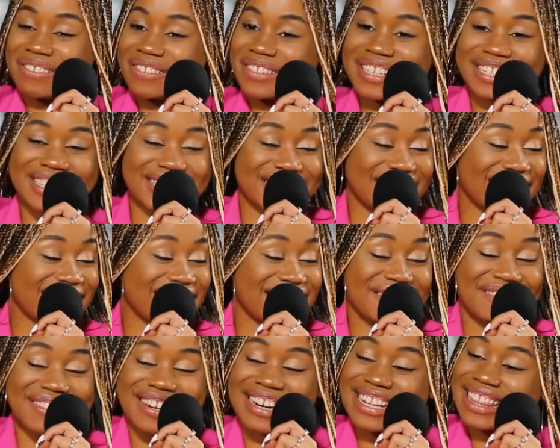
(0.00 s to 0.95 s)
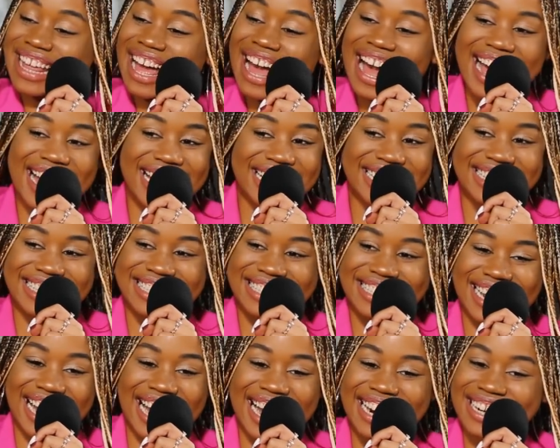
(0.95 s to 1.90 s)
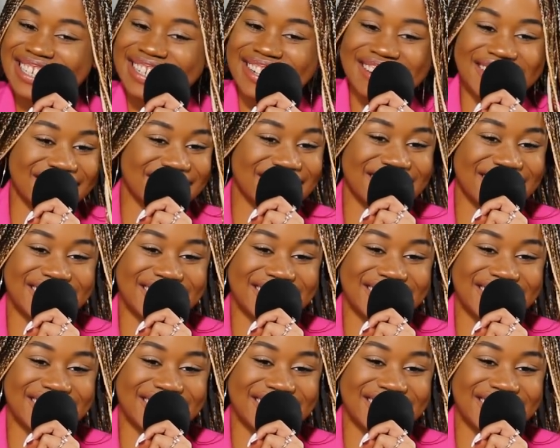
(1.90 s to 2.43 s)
I'm just going to leave it at that. I don't know.